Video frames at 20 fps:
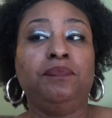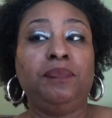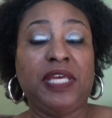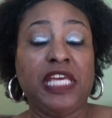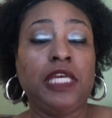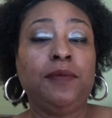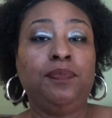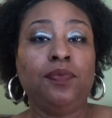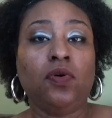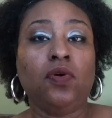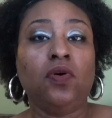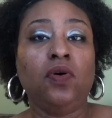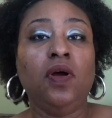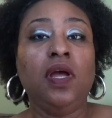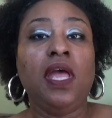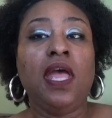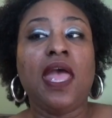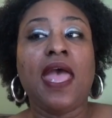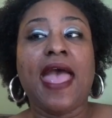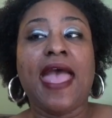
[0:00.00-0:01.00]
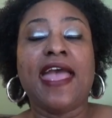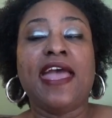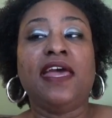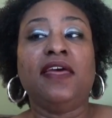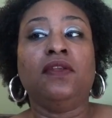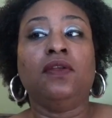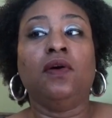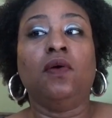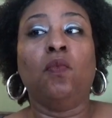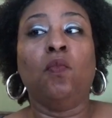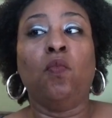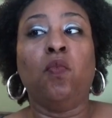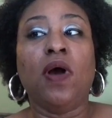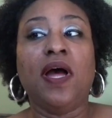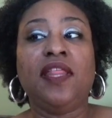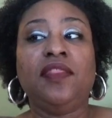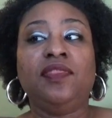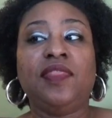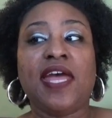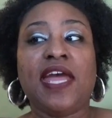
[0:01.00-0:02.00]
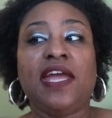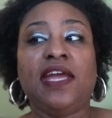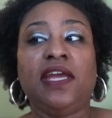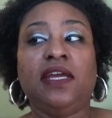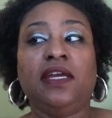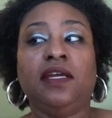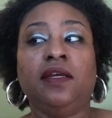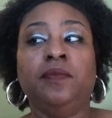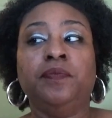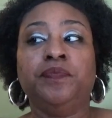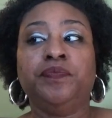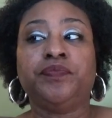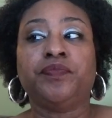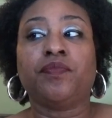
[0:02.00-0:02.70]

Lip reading: people and what they